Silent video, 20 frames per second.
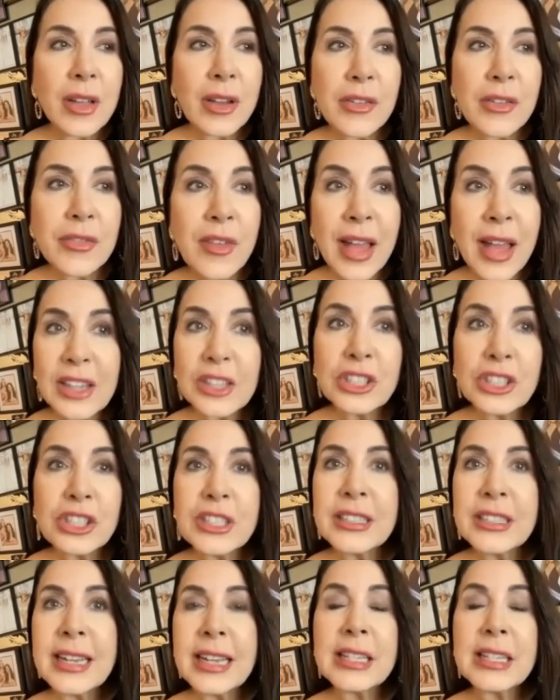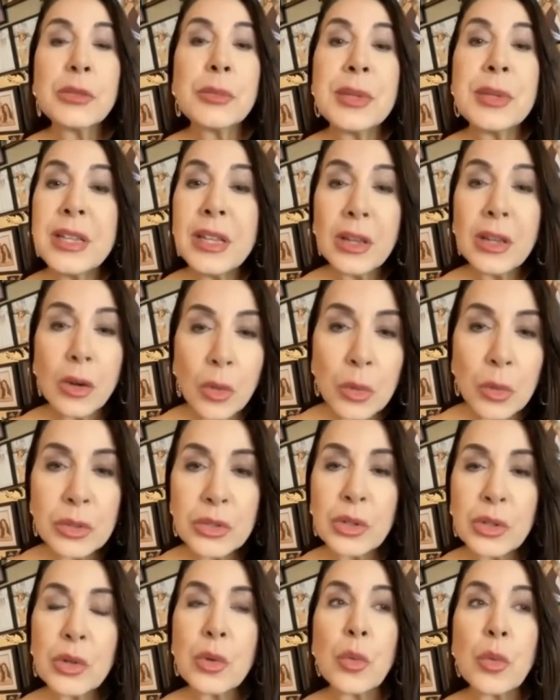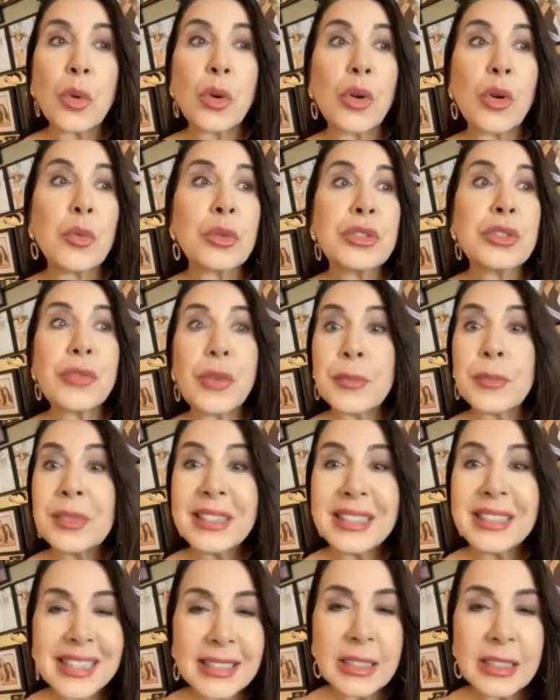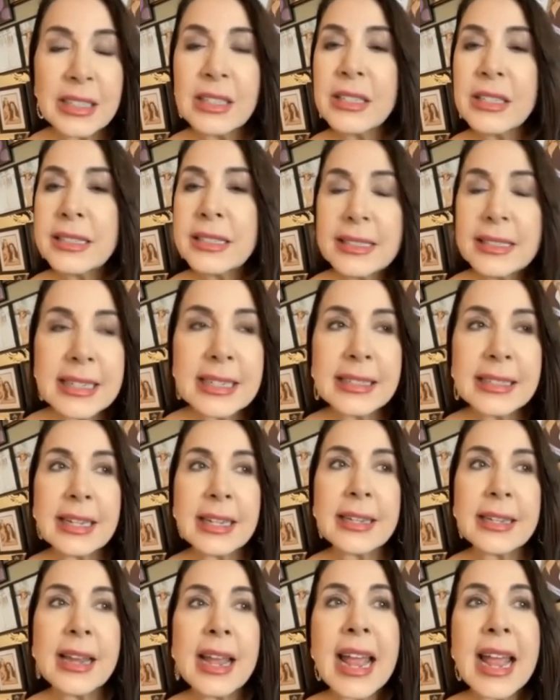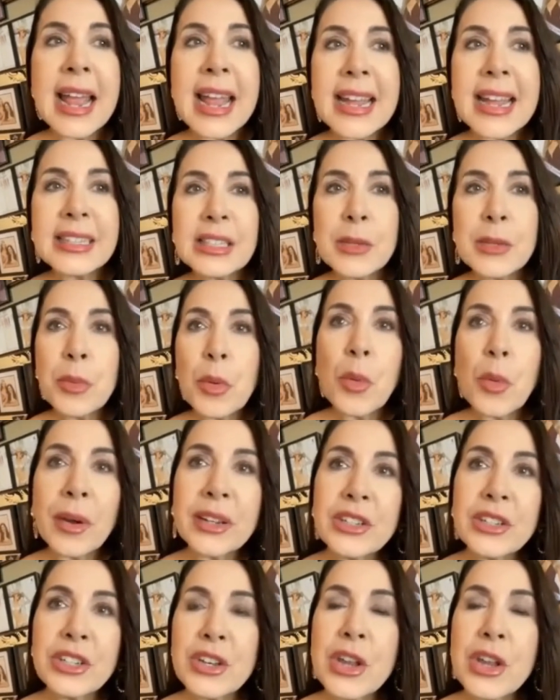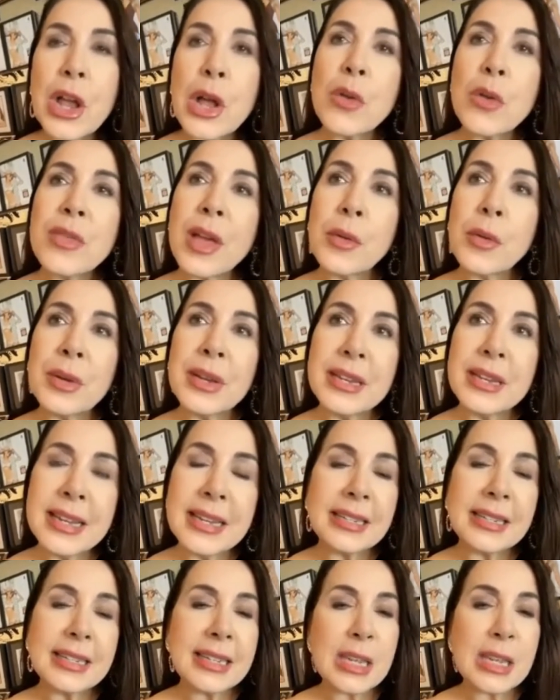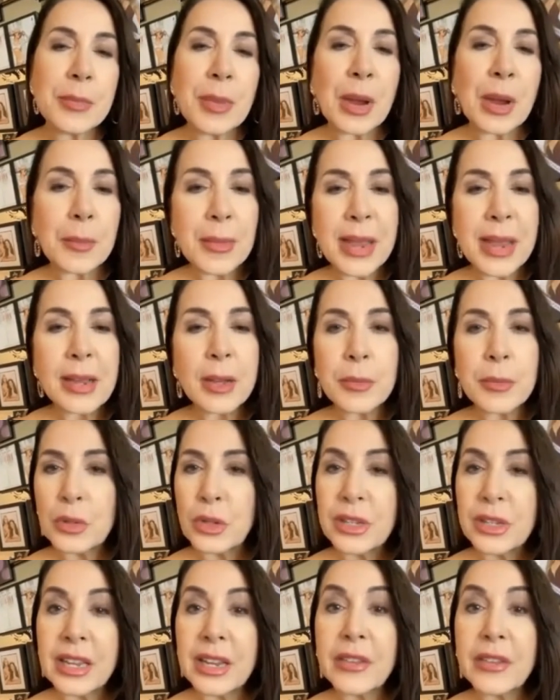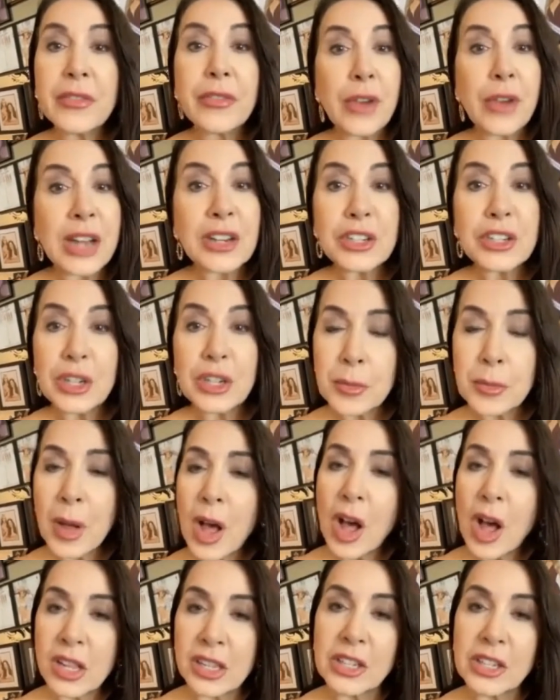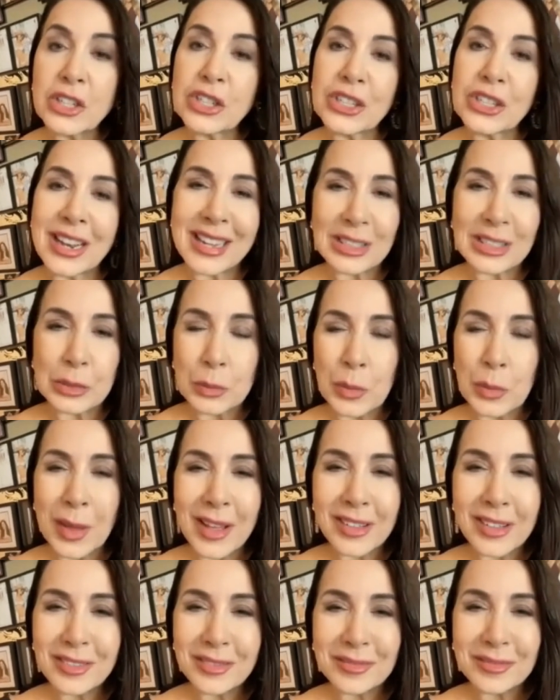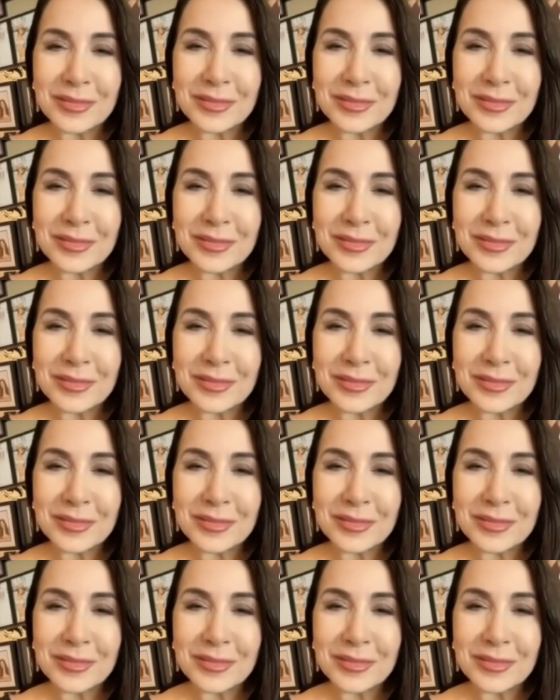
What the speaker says: fashion as we get older or from season to season, it's important to know that we need to keep our makeup looking fresh and polished as well.